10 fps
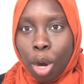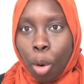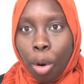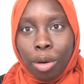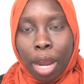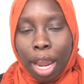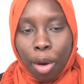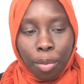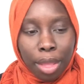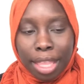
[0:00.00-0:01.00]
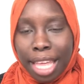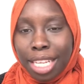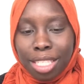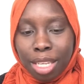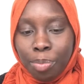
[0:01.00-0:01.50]
Or they
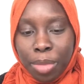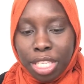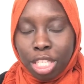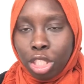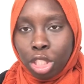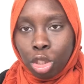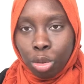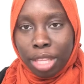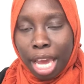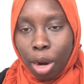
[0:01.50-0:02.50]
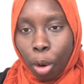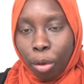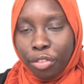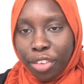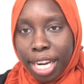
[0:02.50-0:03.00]
just misconstrued that whole
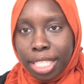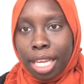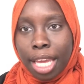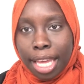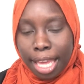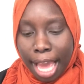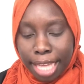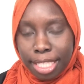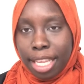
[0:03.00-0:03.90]
phrase as